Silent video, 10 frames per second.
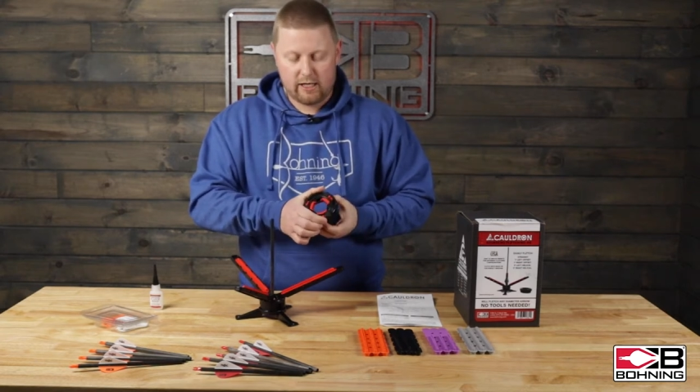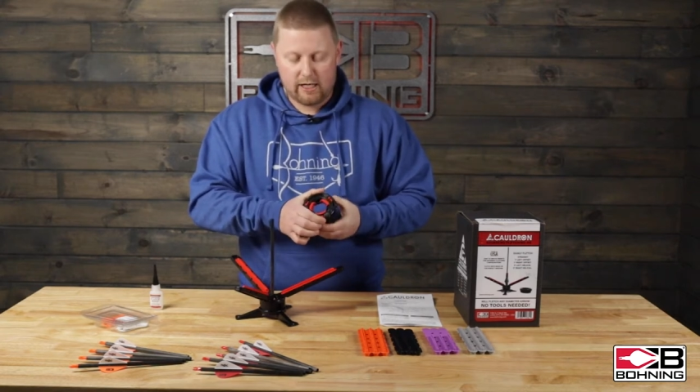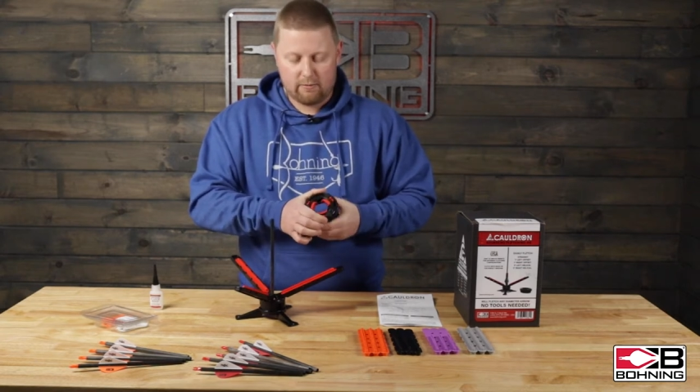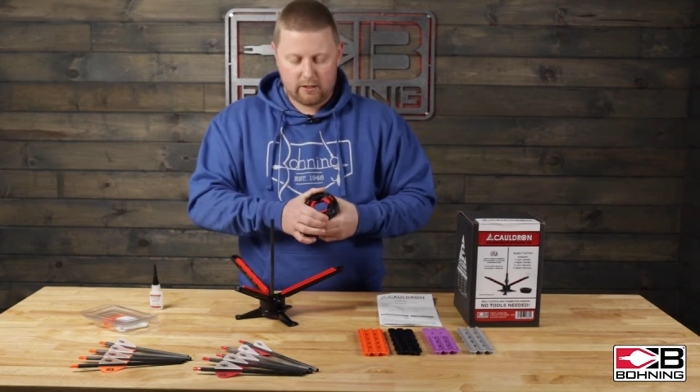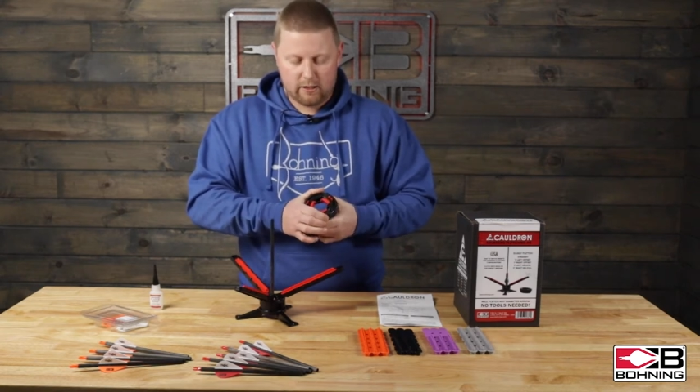
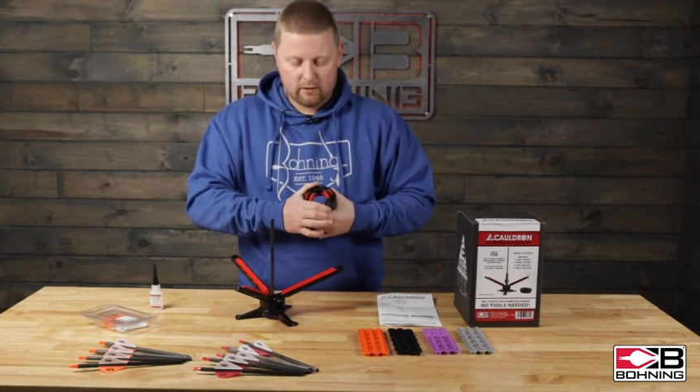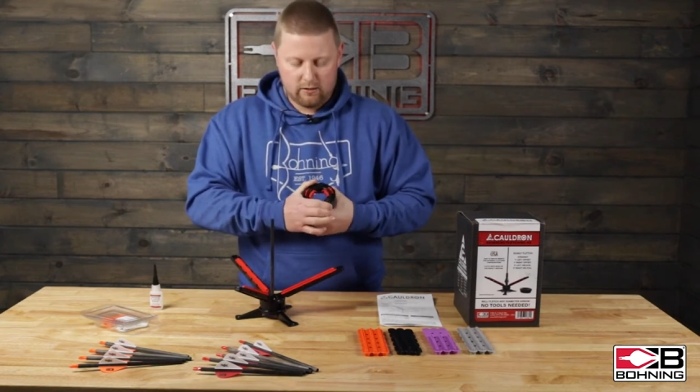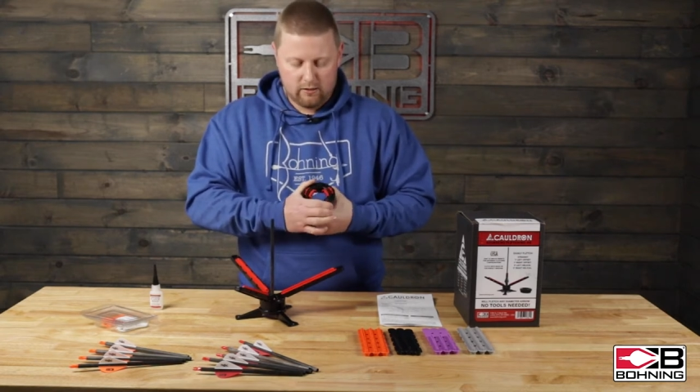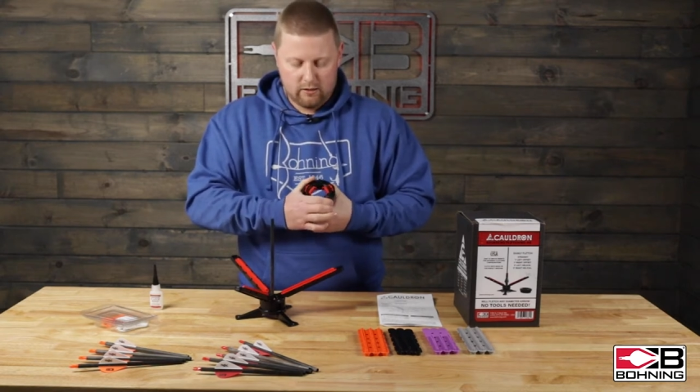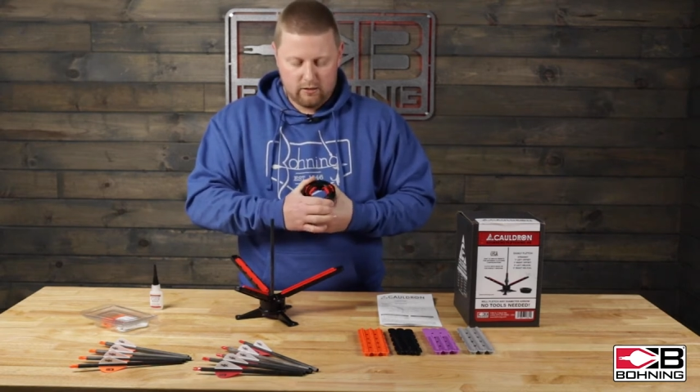
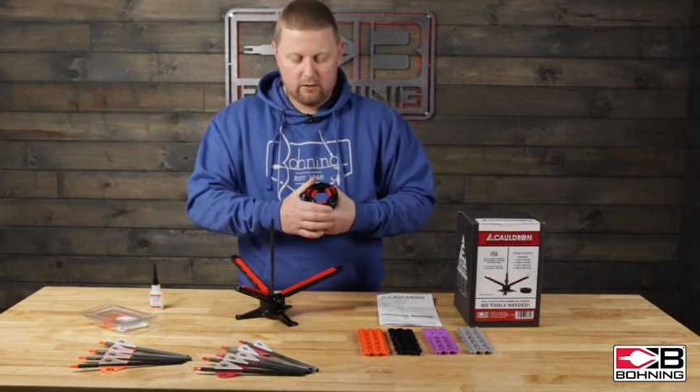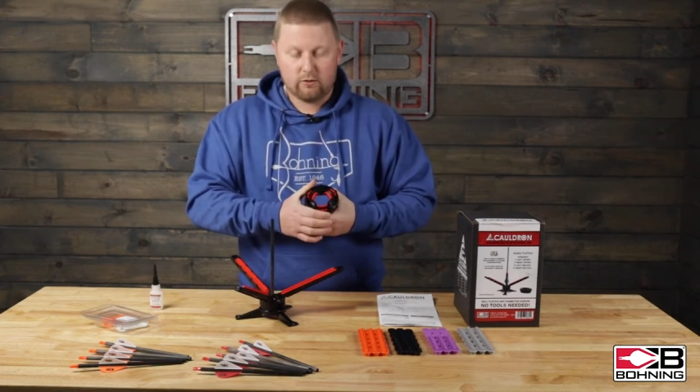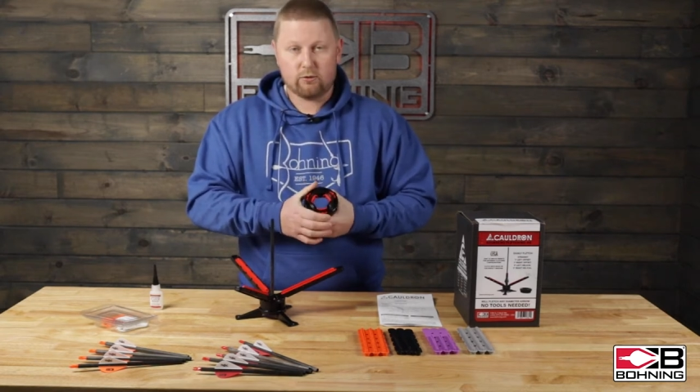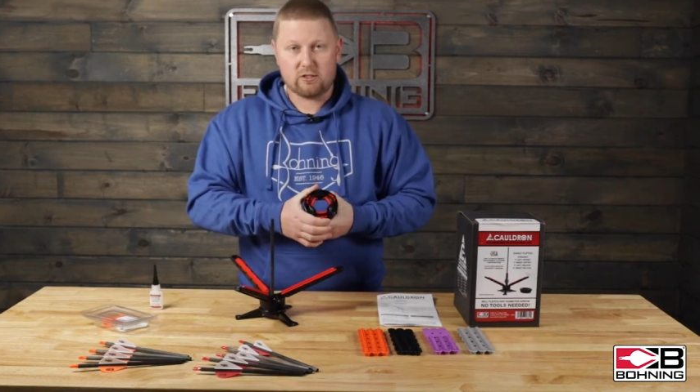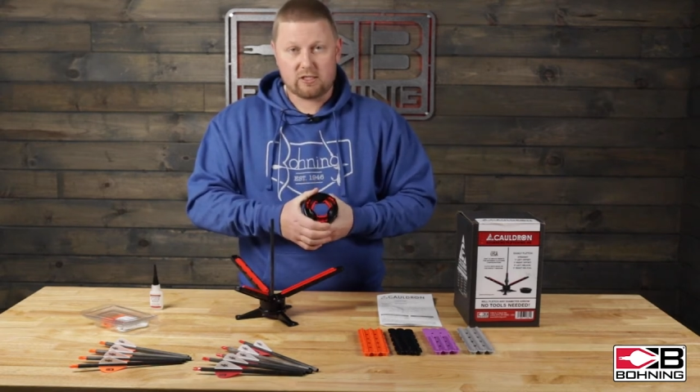diameter
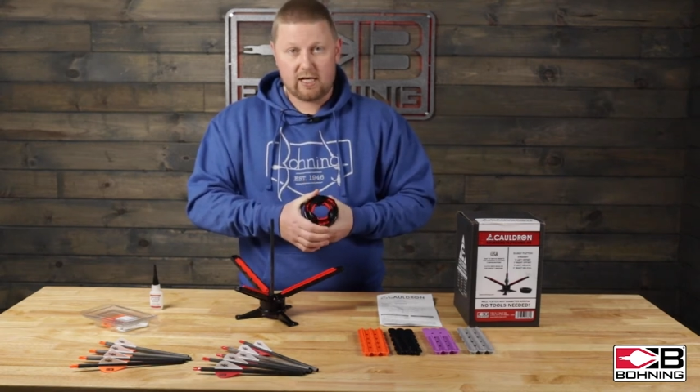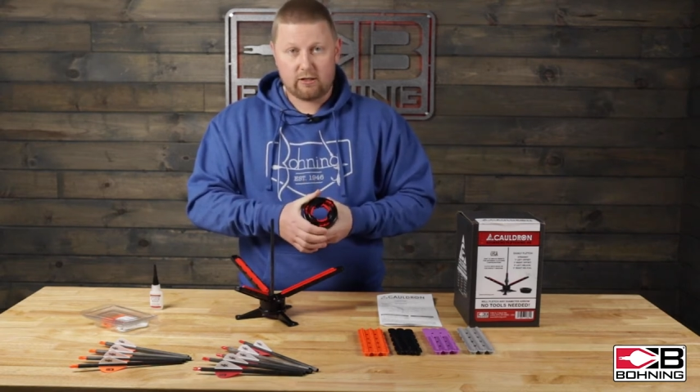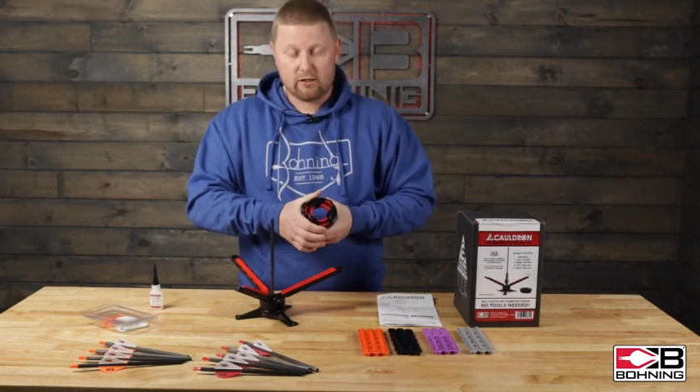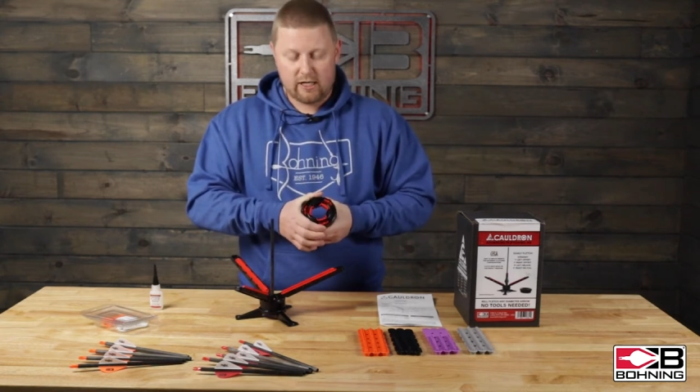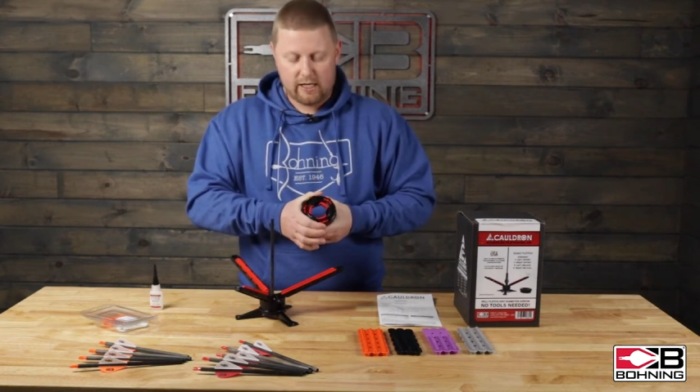to a
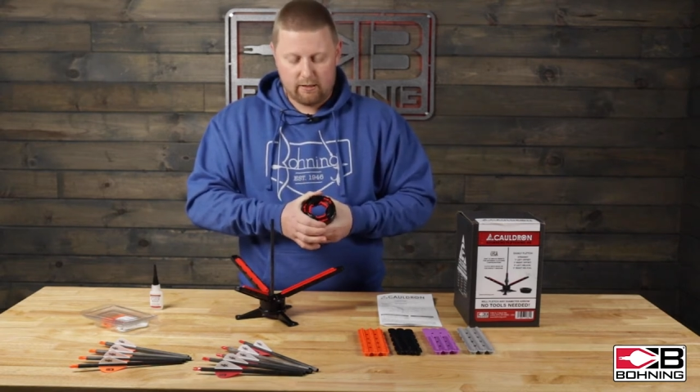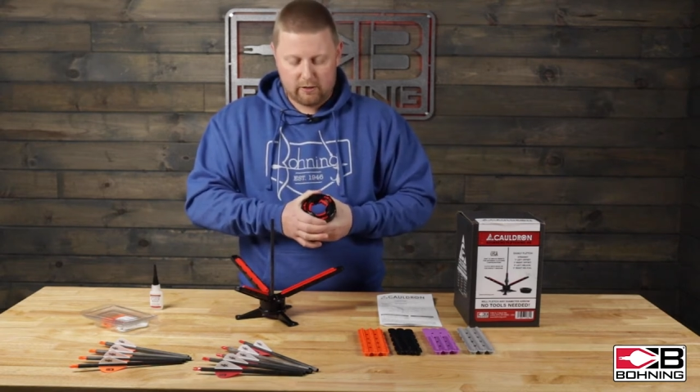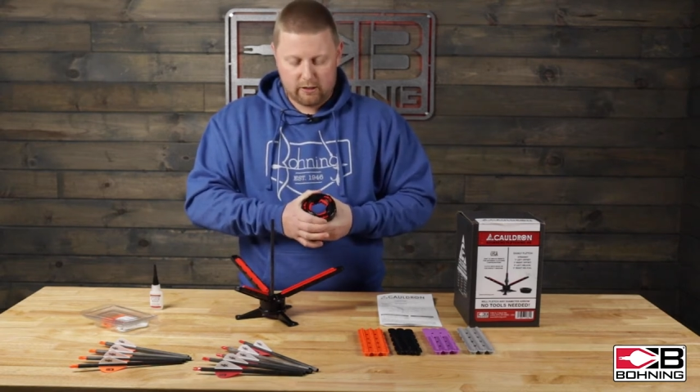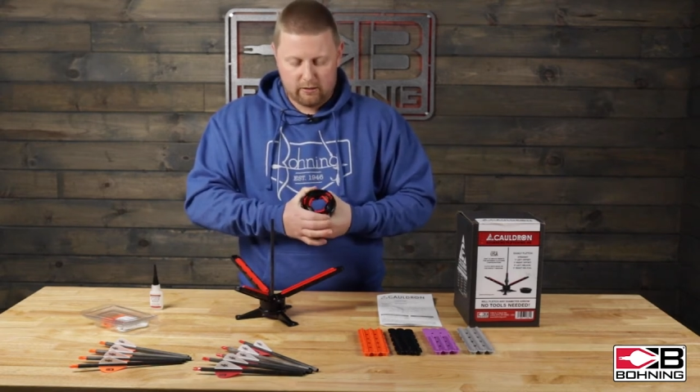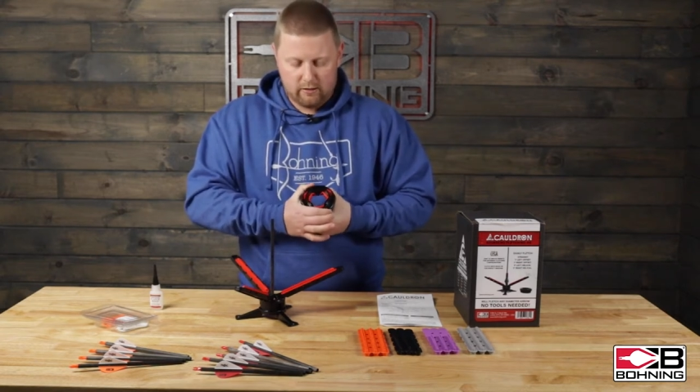standard
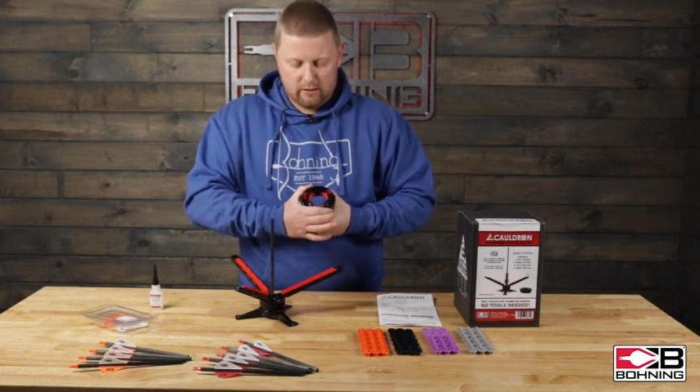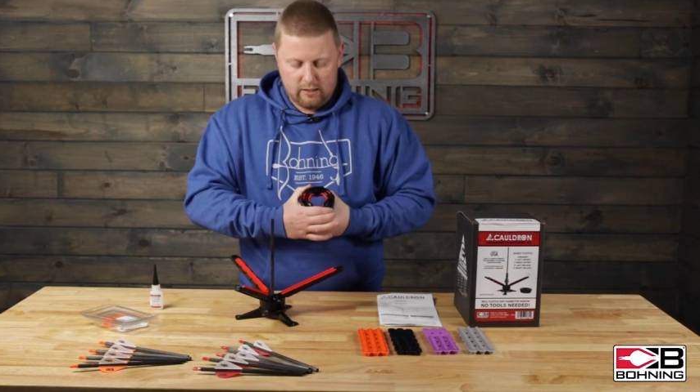diameter,